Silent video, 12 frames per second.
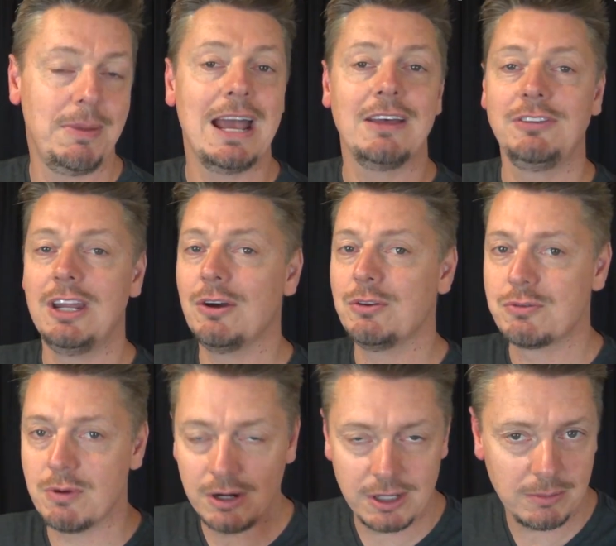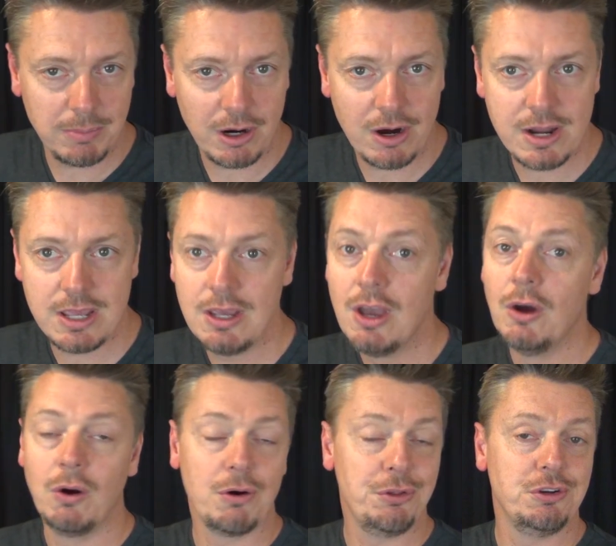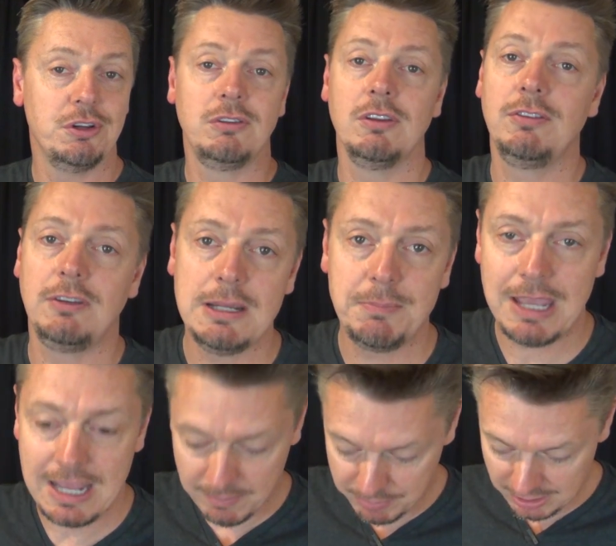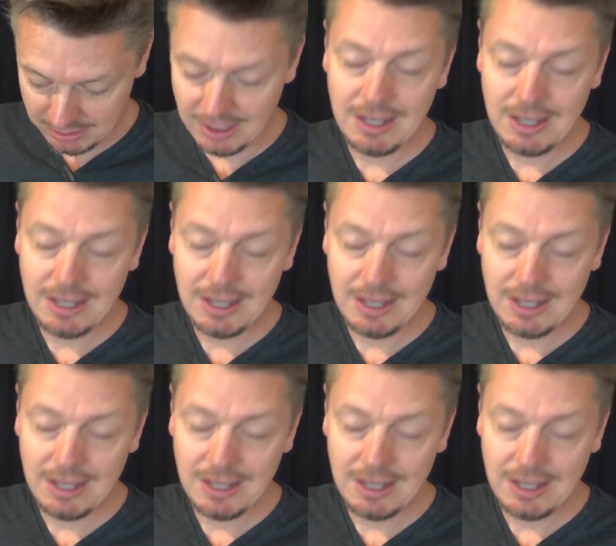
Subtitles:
passed out drunk at a party or they're just asleep camping,